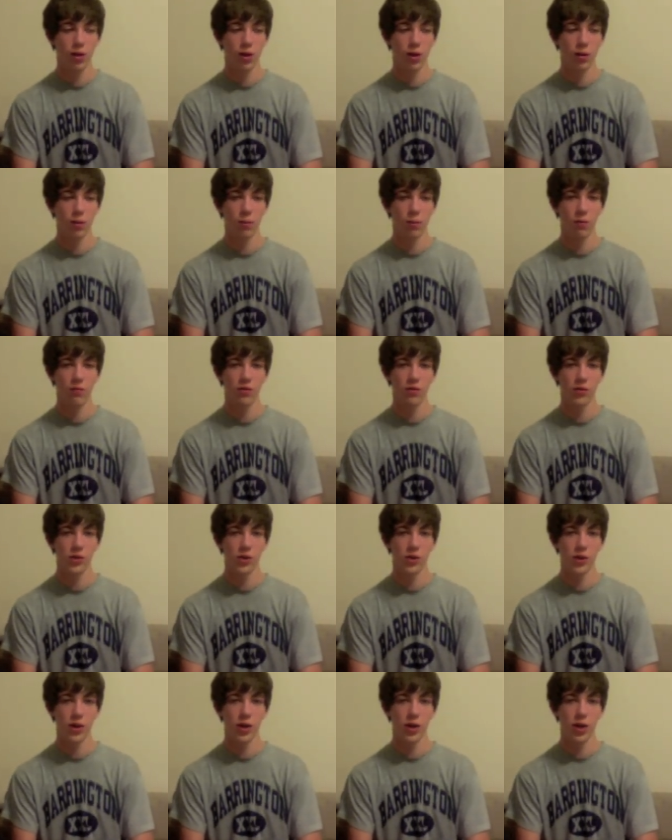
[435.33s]
I'm going to be
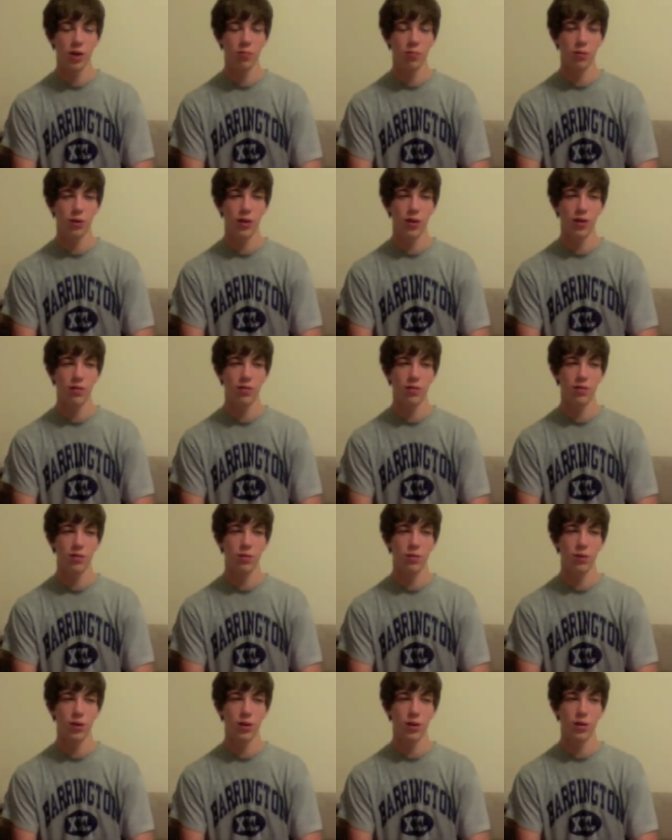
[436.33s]
fishing at a couple lakes this
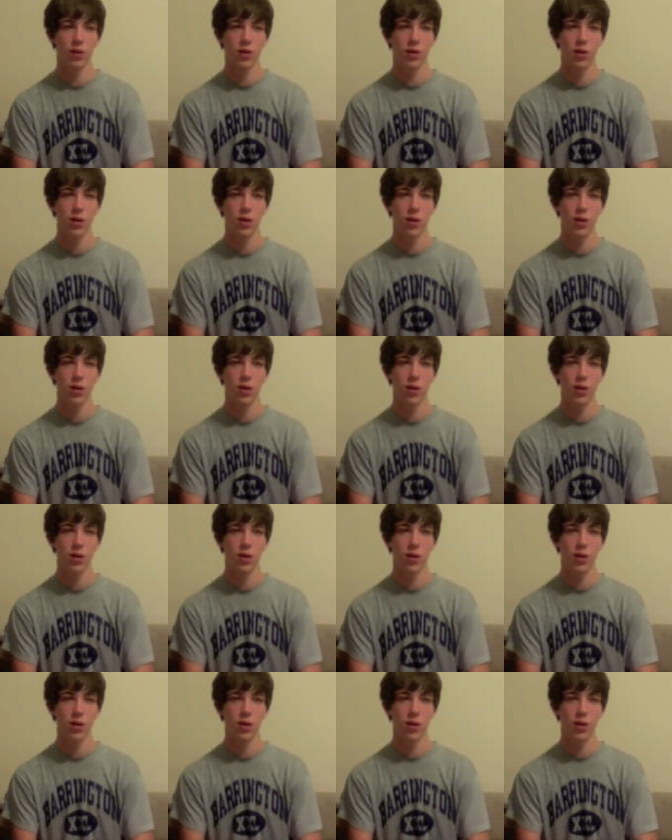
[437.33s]
weekend.